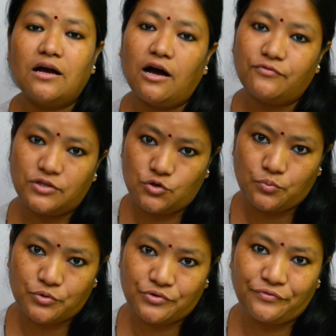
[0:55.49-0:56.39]
of the
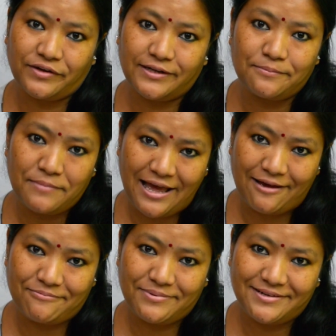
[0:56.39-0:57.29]
topographical
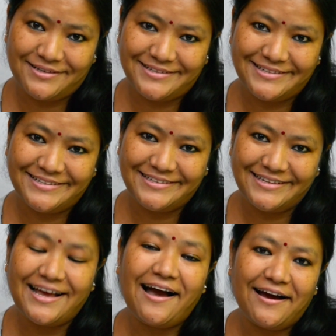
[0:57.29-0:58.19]
map.
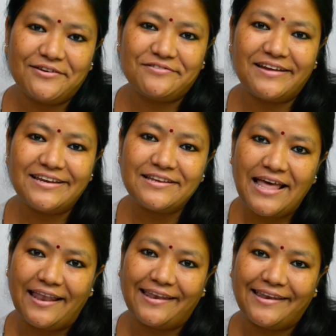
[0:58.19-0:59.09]
Are you ready
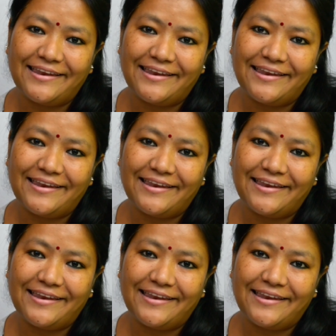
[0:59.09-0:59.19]
then?